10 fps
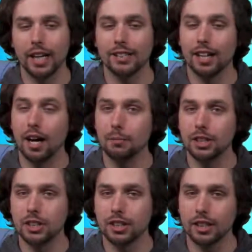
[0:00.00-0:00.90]
Pays
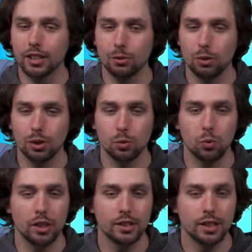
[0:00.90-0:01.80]
homage to Guild Wars
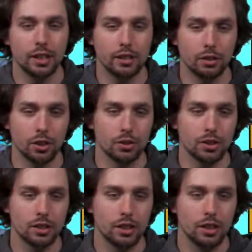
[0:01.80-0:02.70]
1's
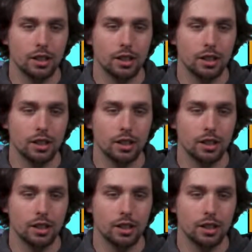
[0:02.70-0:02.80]
heroes,